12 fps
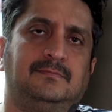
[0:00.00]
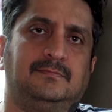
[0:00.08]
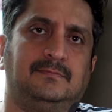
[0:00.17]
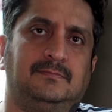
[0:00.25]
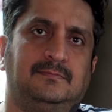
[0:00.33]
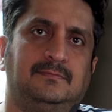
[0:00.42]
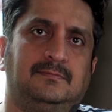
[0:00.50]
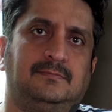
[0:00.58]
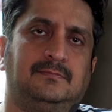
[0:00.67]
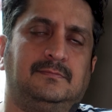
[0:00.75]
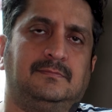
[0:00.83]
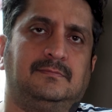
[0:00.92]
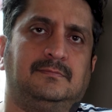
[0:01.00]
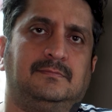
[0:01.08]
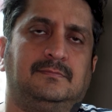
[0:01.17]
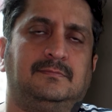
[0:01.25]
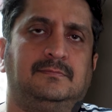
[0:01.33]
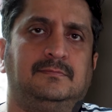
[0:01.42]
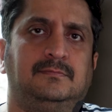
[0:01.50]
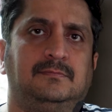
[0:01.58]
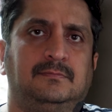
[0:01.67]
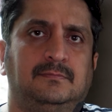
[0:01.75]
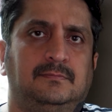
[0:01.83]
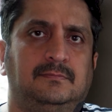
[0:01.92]

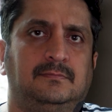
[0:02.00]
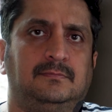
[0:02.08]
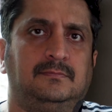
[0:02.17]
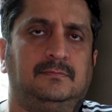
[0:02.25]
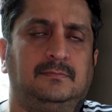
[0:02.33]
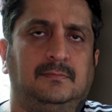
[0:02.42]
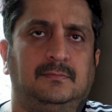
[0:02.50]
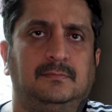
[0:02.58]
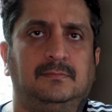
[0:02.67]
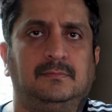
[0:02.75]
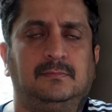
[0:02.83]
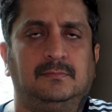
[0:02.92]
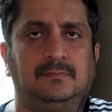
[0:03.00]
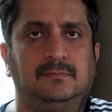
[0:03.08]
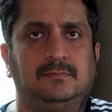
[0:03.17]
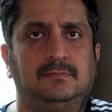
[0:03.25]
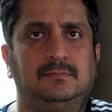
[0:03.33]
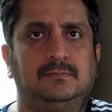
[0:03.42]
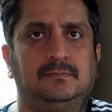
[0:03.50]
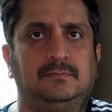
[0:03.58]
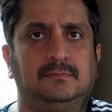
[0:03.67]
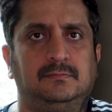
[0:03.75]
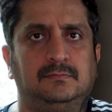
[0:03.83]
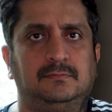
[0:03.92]

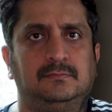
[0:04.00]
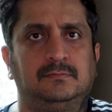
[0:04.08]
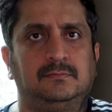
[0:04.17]
[no speech]